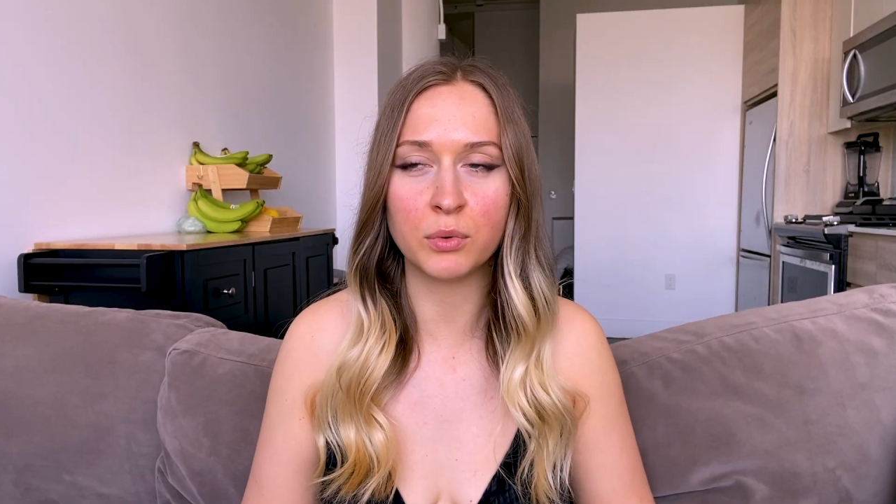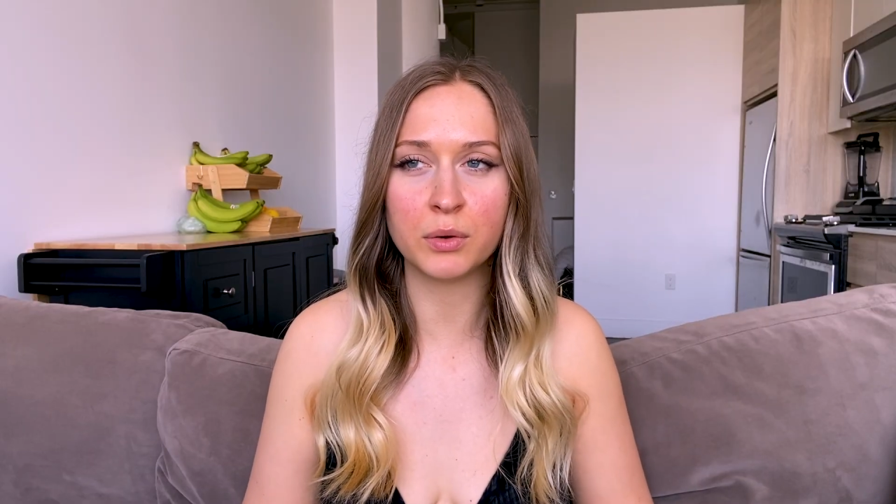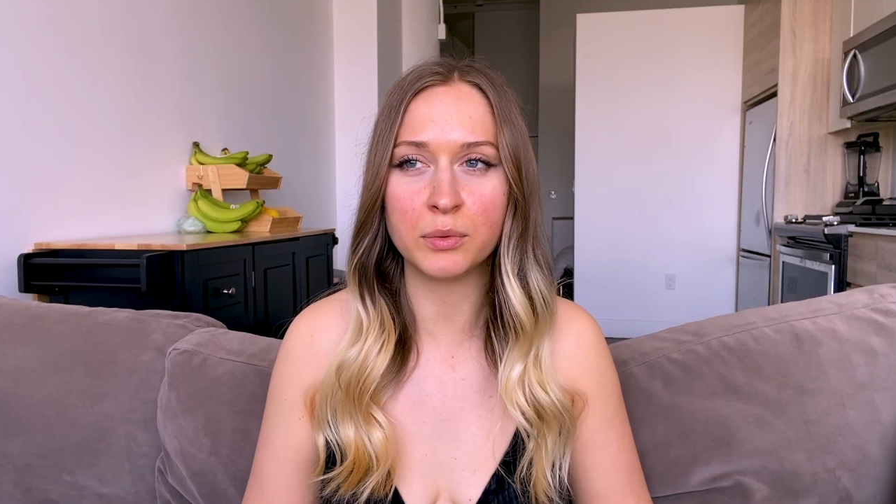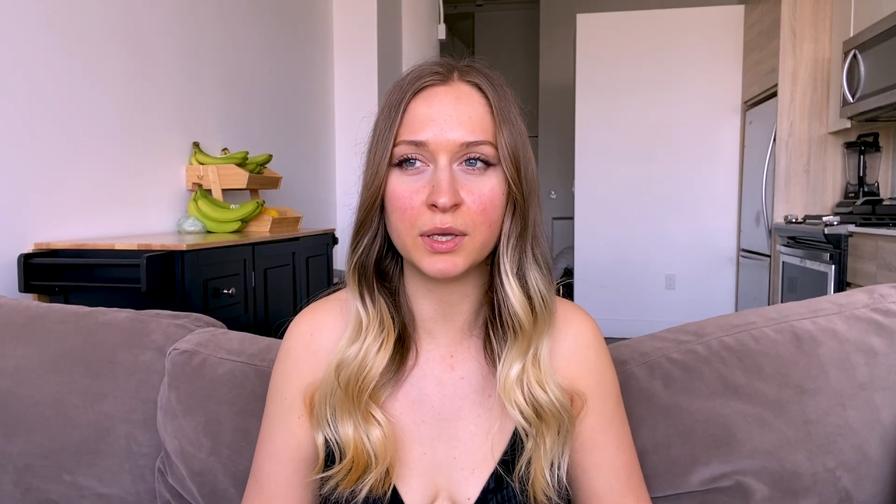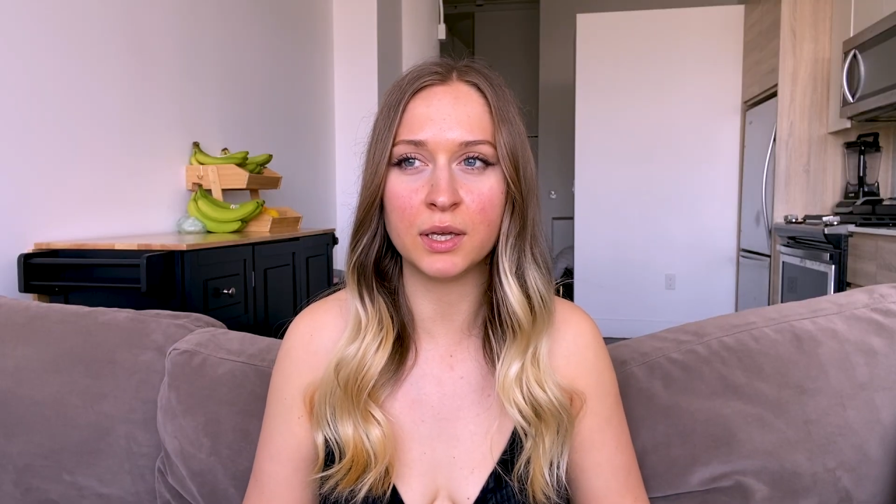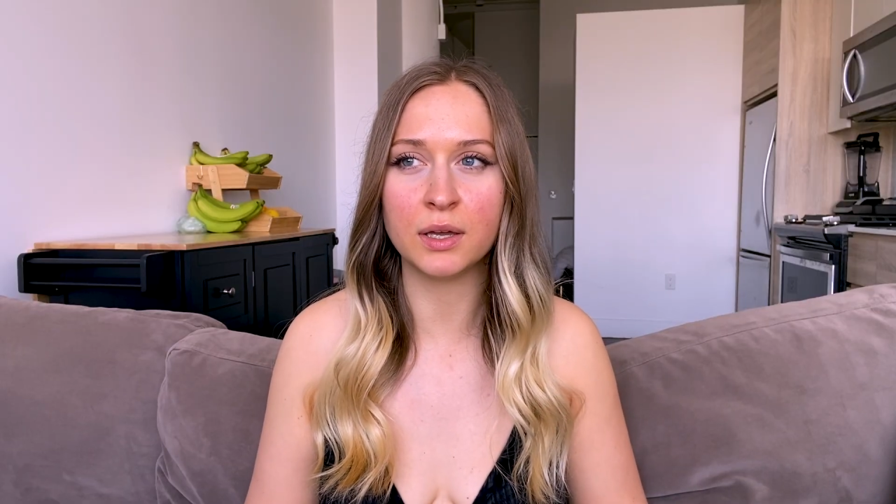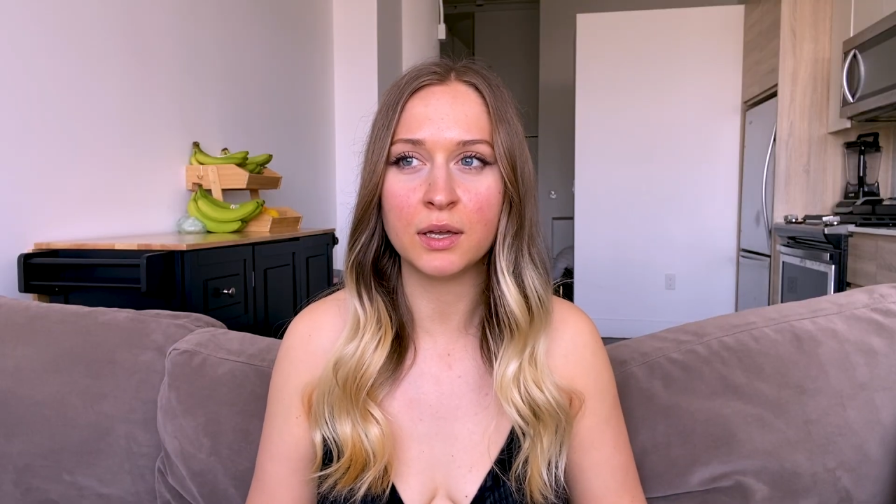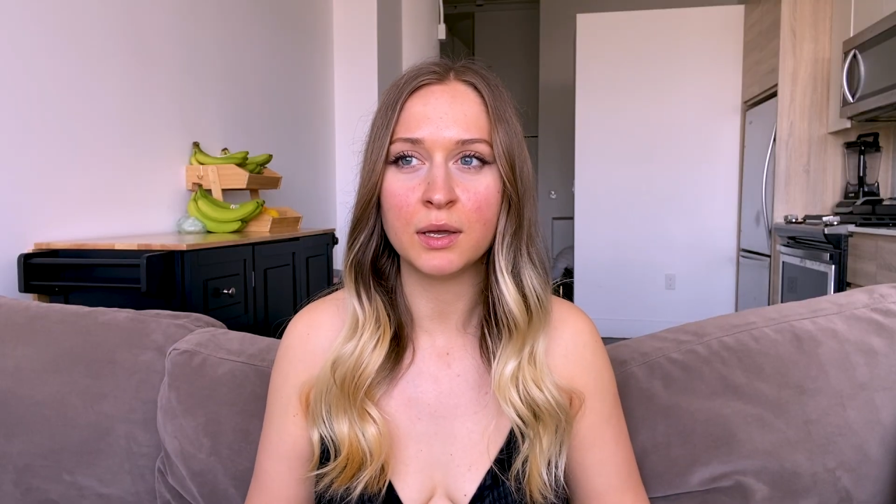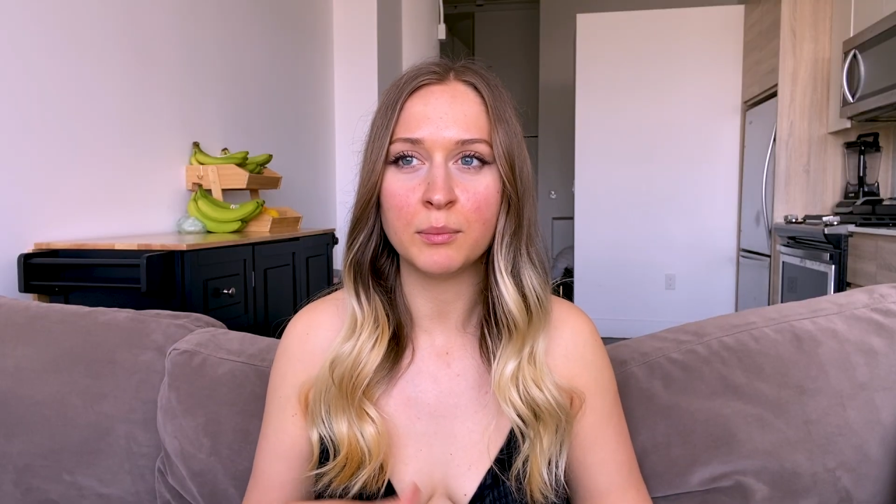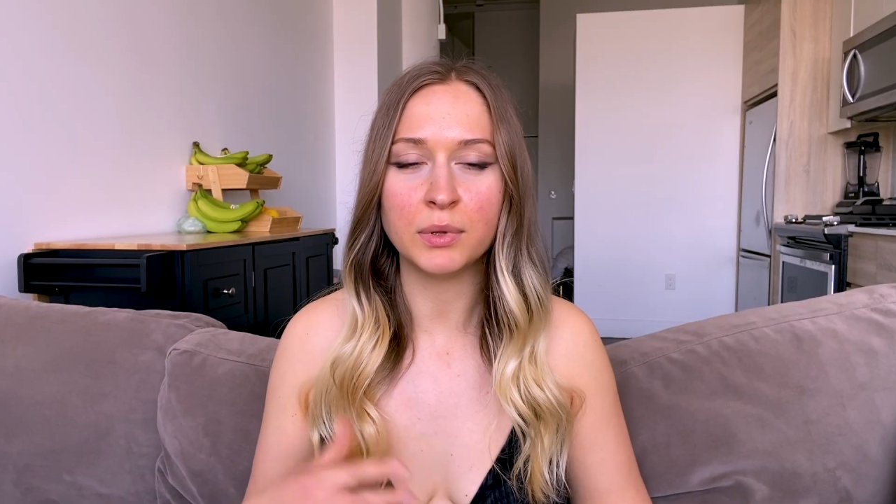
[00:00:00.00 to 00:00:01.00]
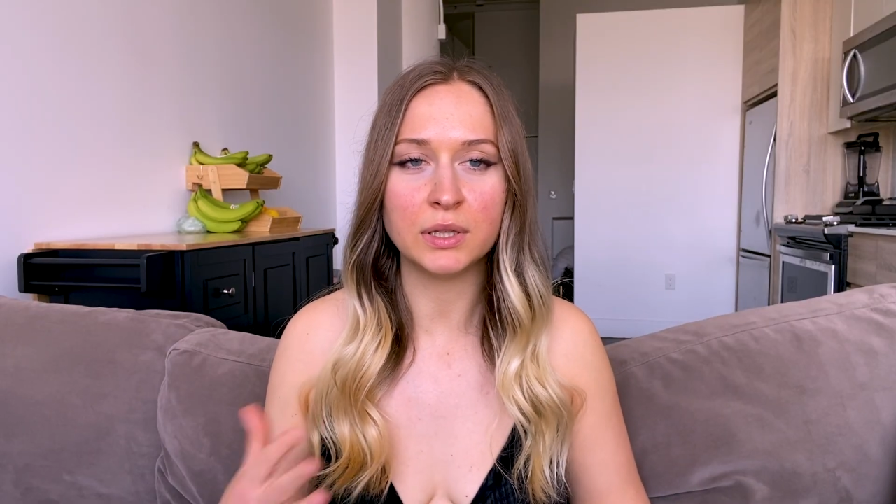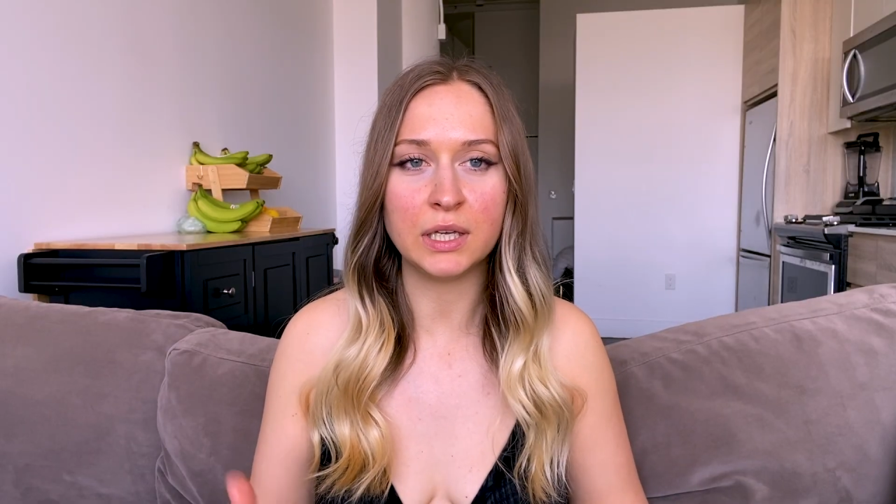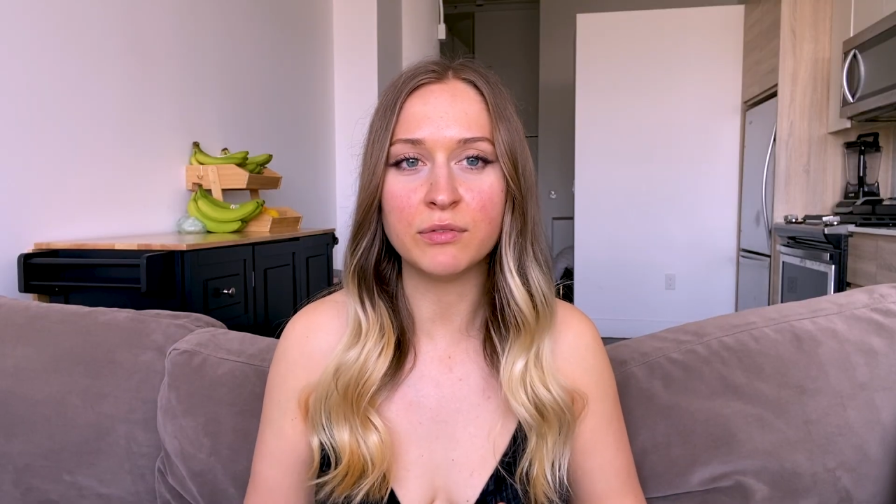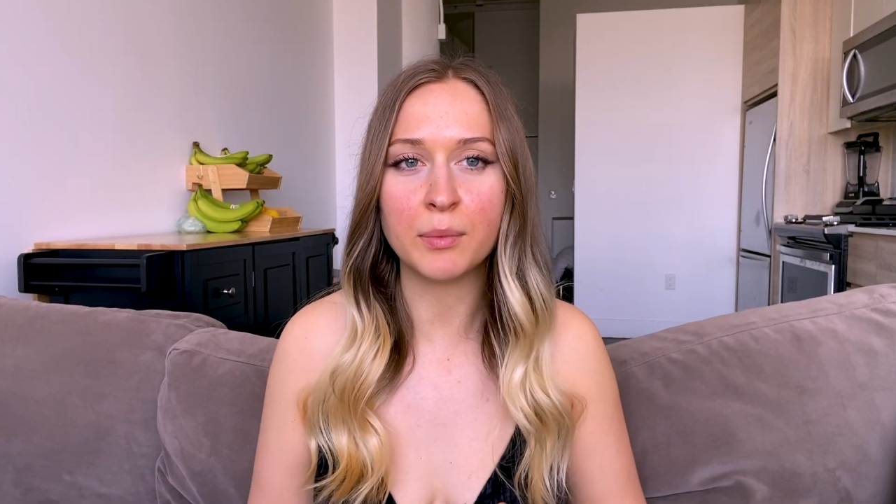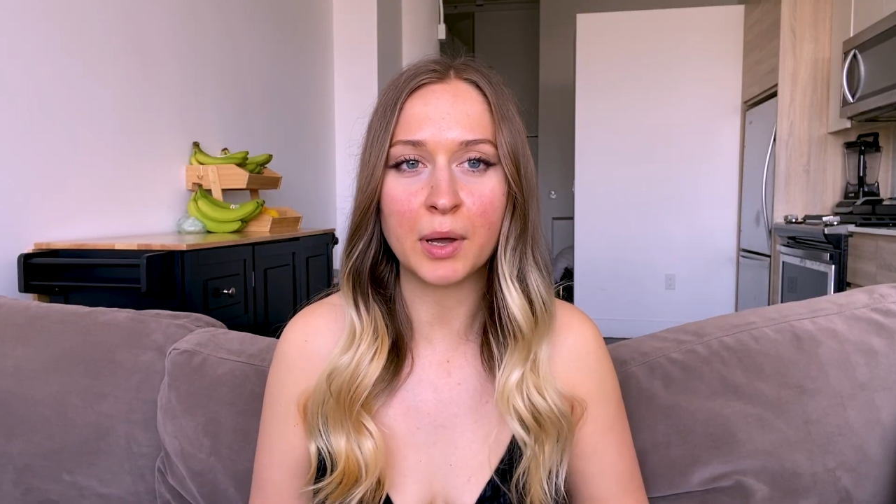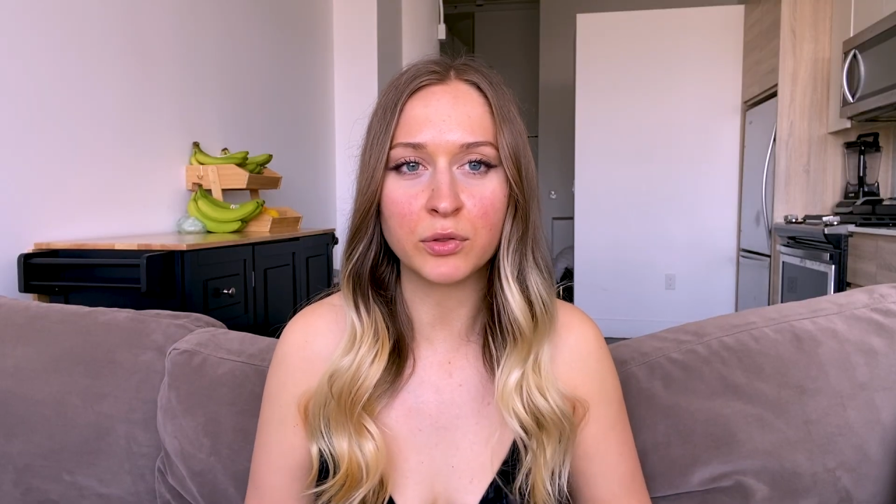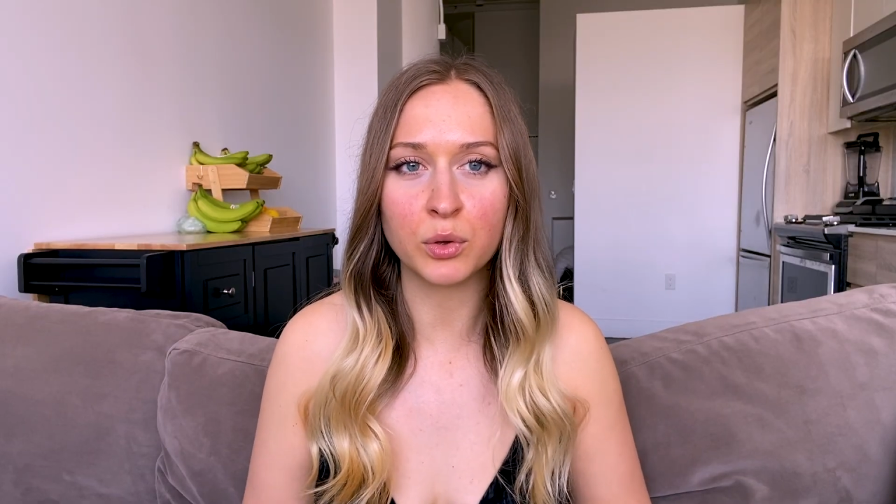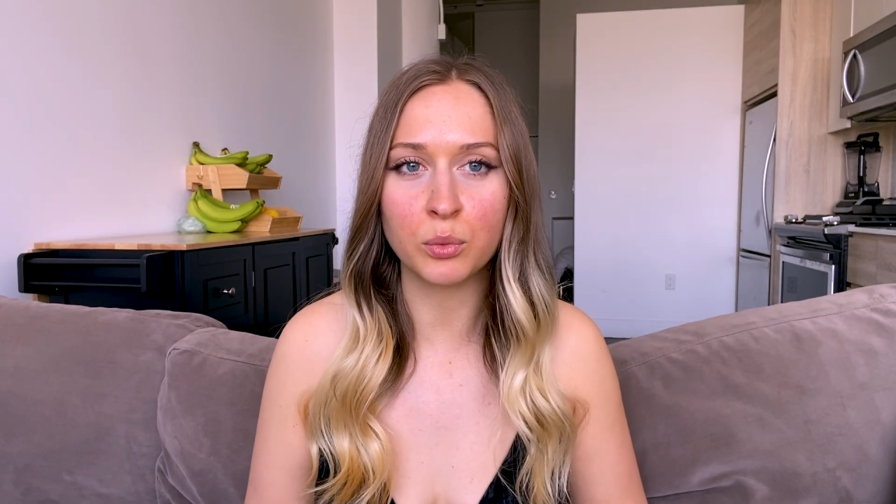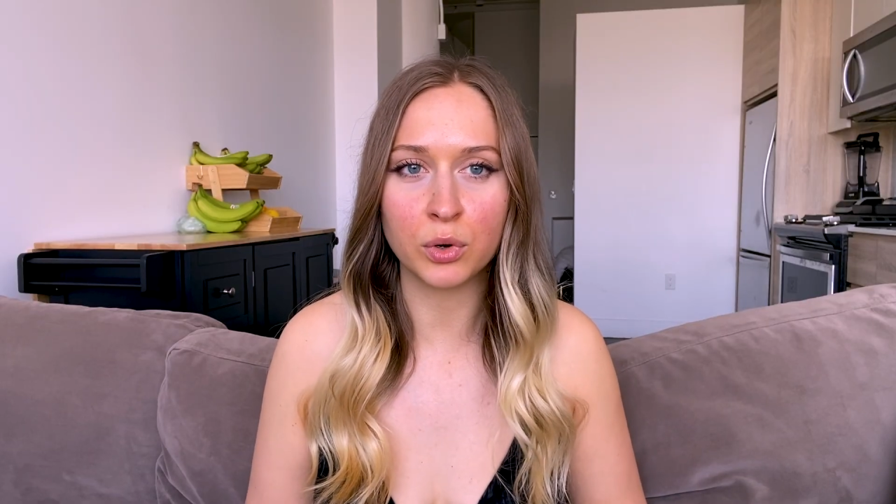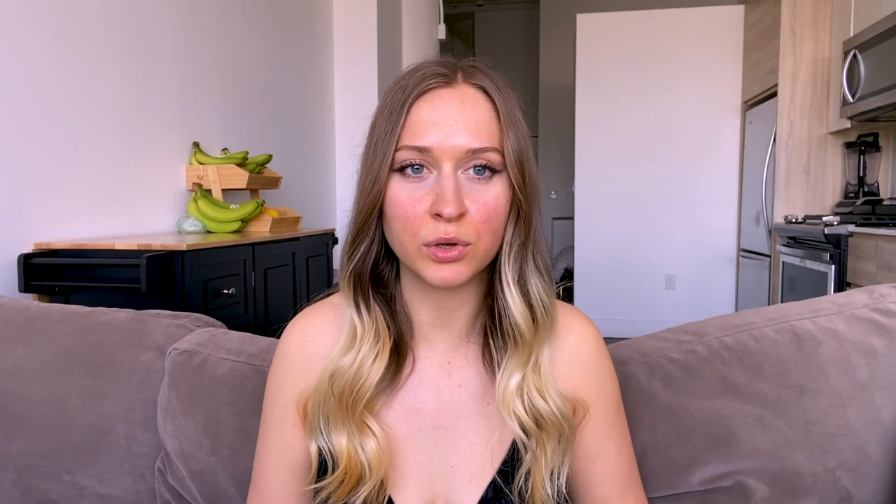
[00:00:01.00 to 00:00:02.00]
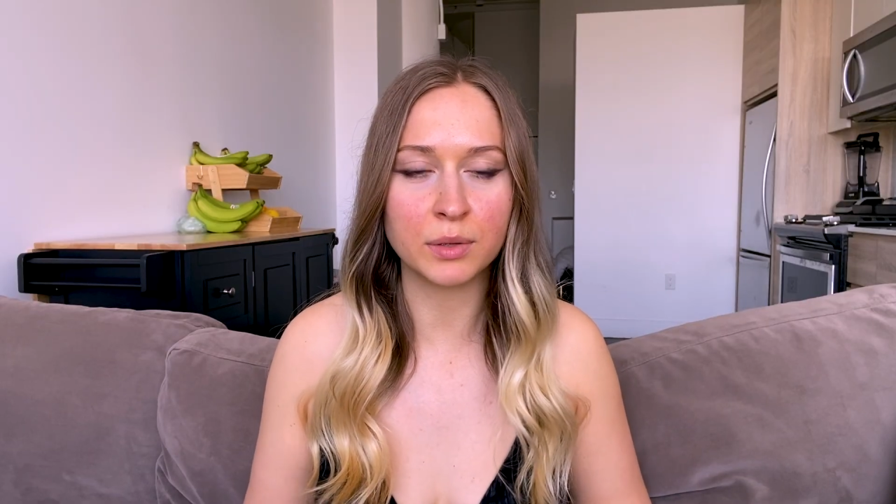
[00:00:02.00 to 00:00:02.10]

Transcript: what we believe about the world,